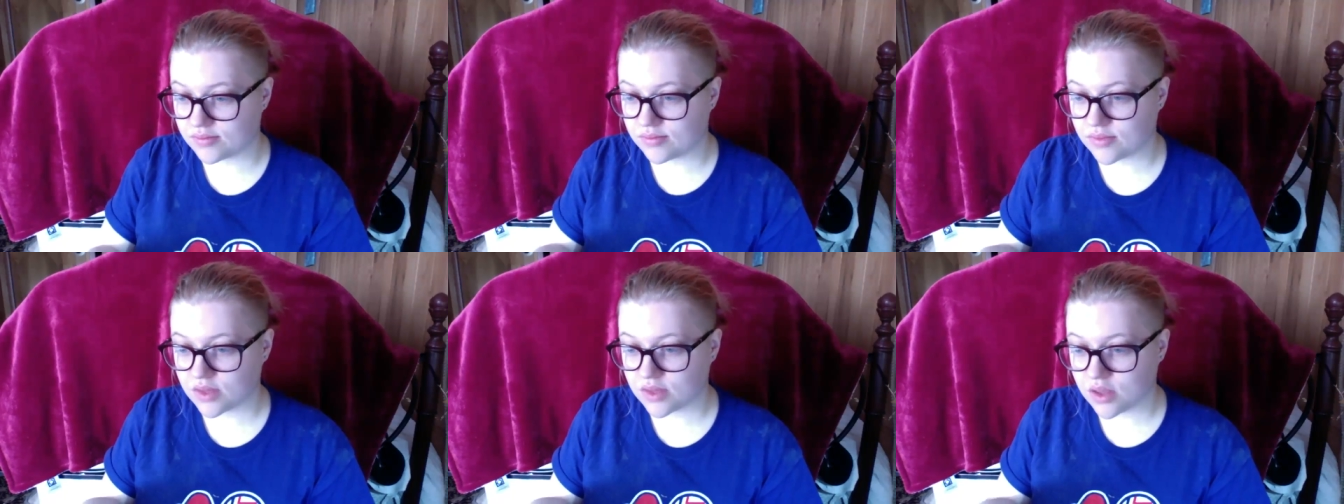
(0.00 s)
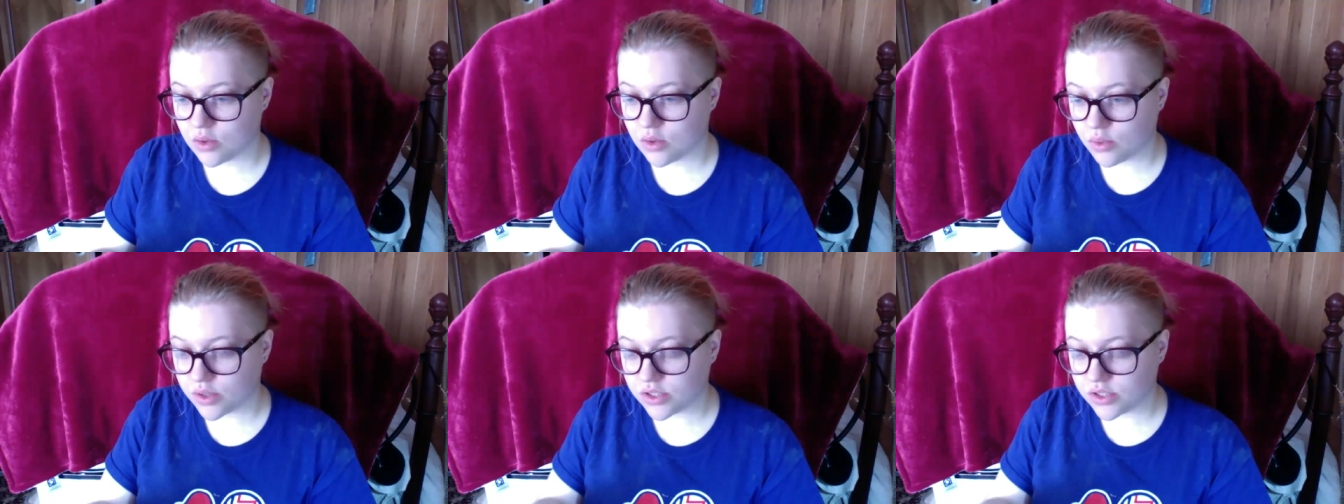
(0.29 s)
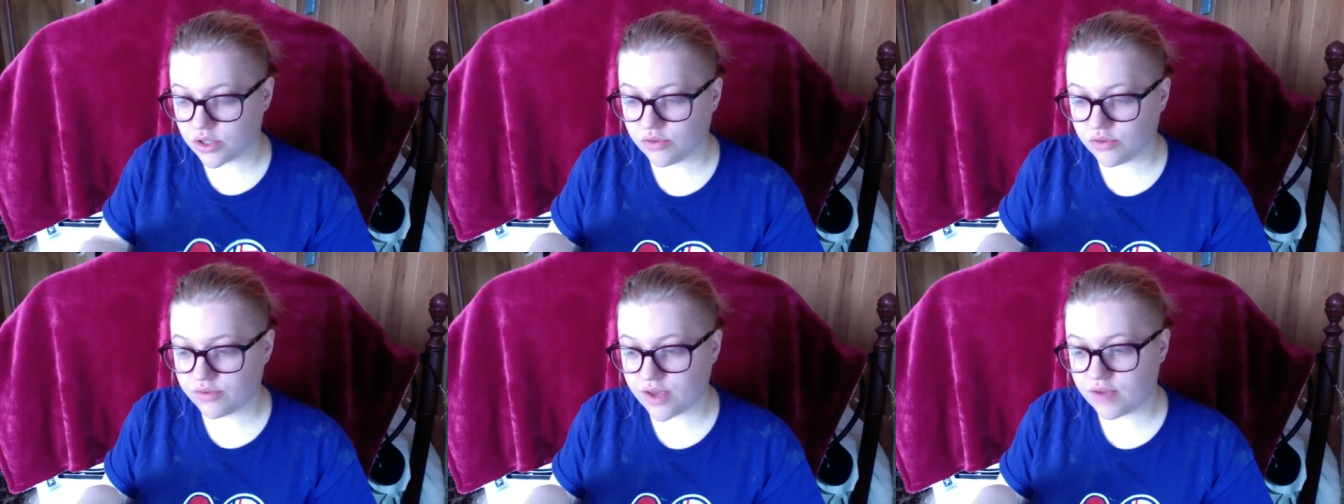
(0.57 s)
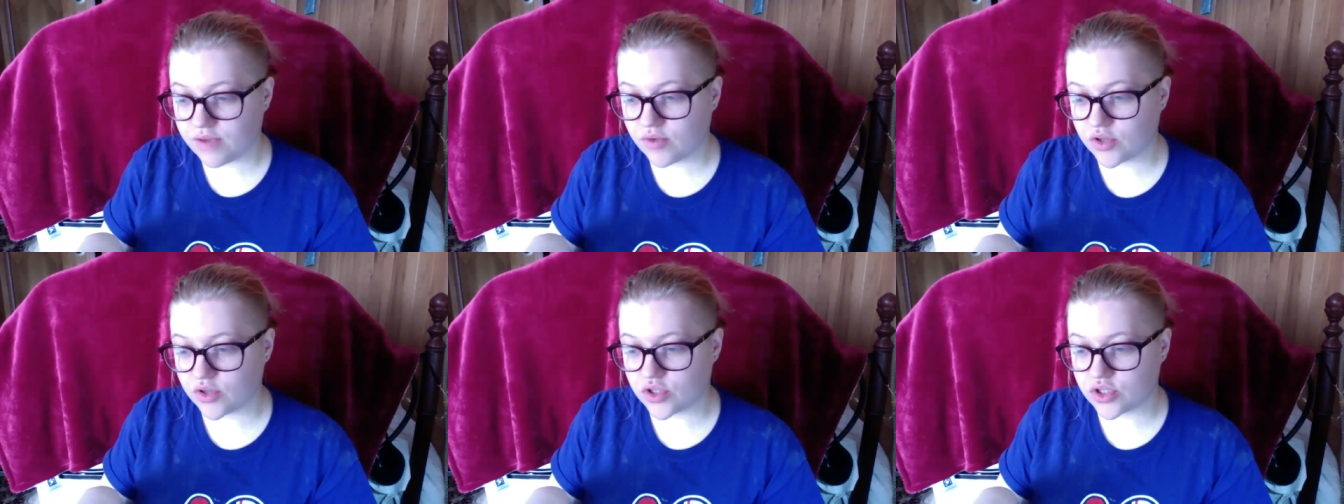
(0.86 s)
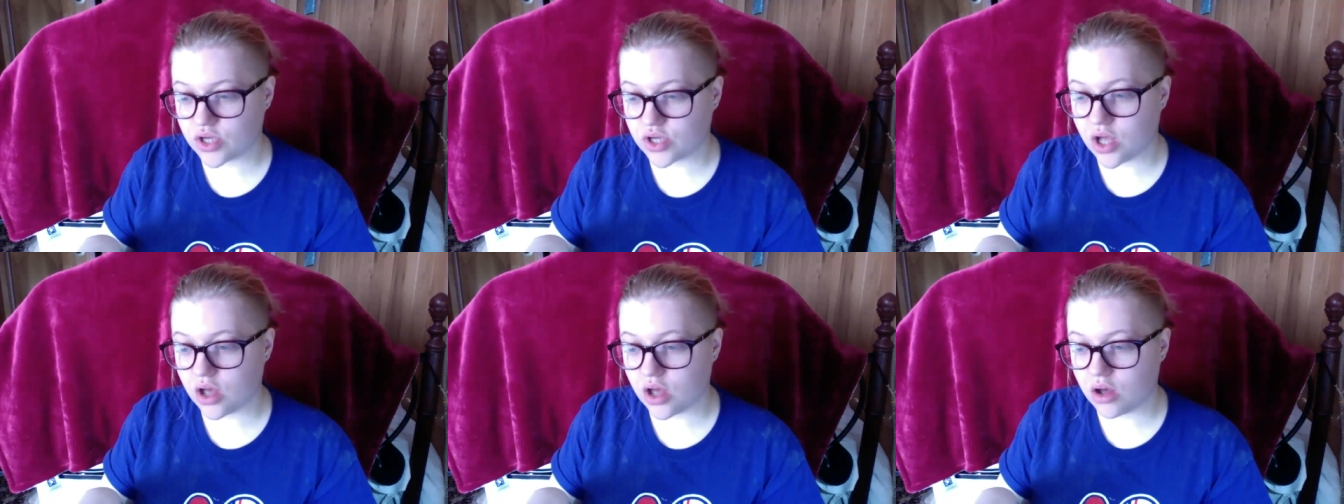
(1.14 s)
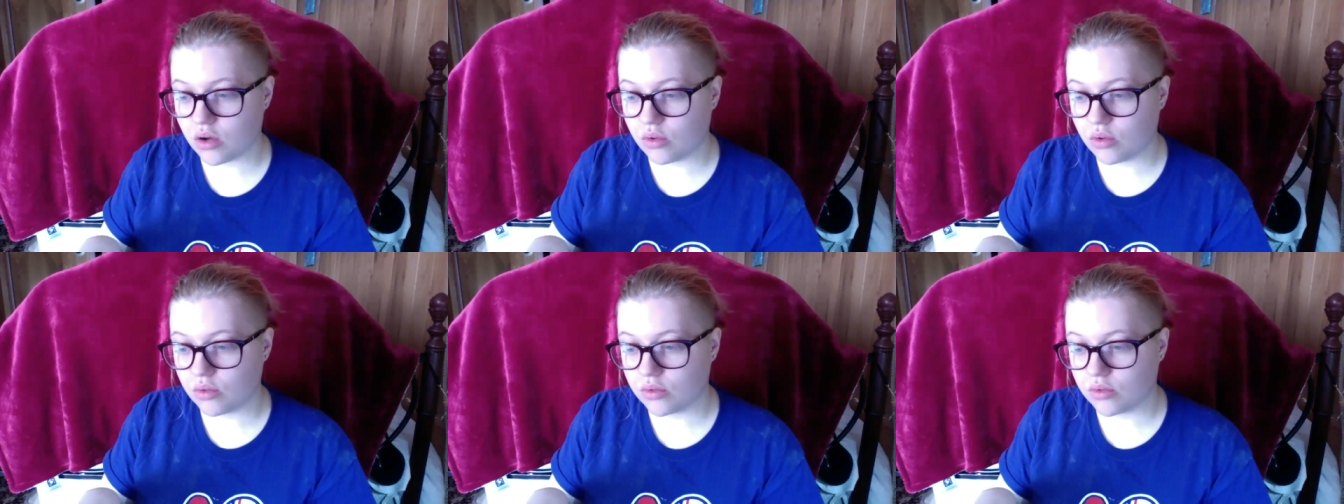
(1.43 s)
What's your favorite show?